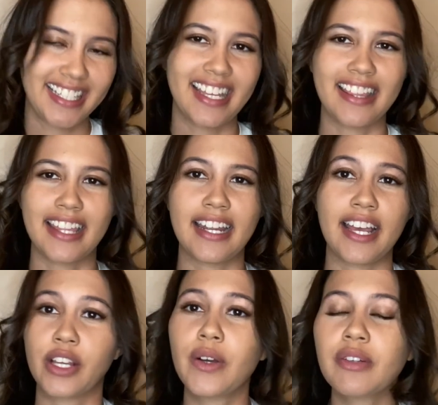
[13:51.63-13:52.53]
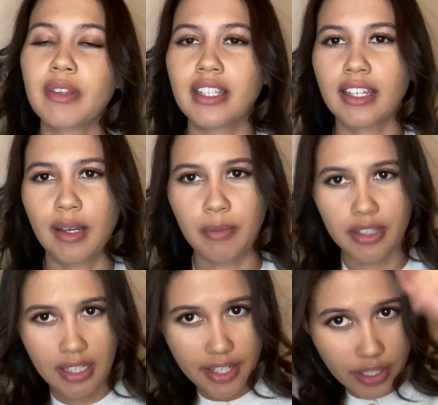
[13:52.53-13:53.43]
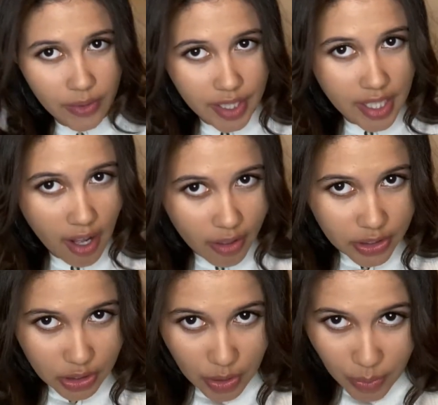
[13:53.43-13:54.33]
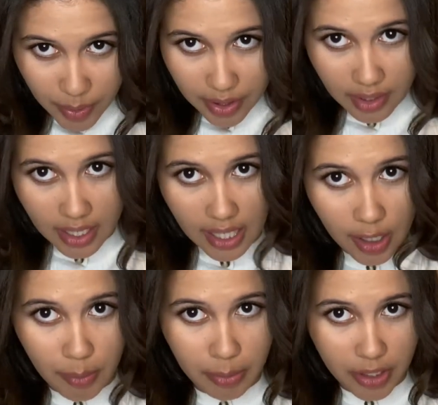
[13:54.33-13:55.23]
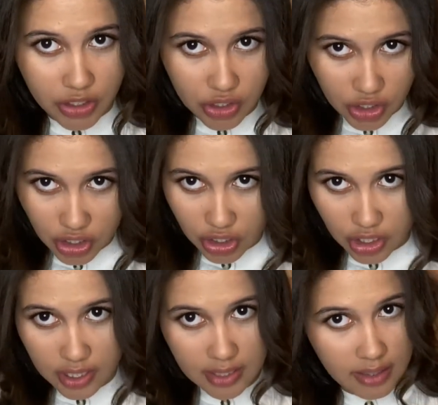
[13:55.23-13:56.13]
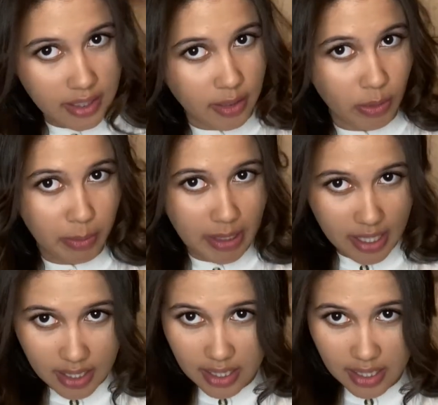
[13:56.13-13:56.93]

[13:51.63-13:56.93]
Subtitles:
And then I go in with the comb, and then I go in also with the hairbrush just a little bit,